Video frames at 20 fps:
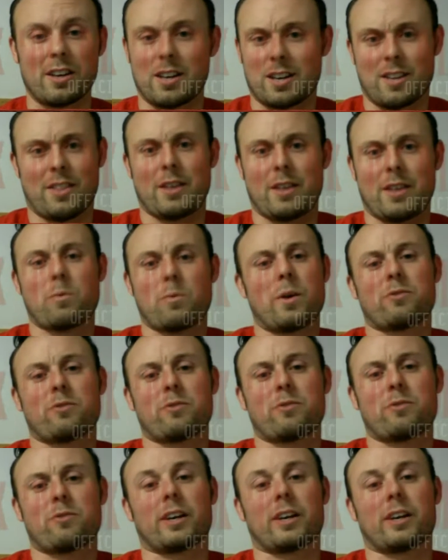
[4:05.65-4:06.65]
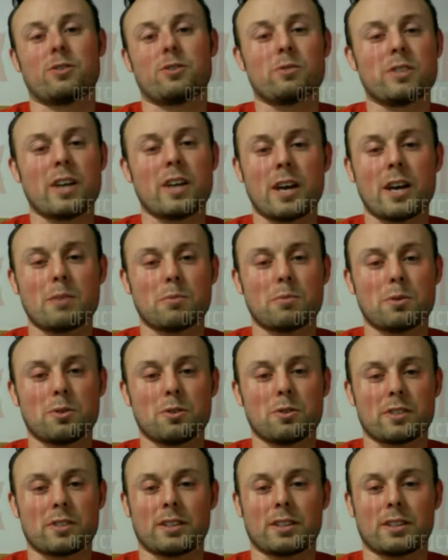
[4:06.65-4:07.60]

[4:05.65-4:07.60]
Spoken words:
And they went through like two tables,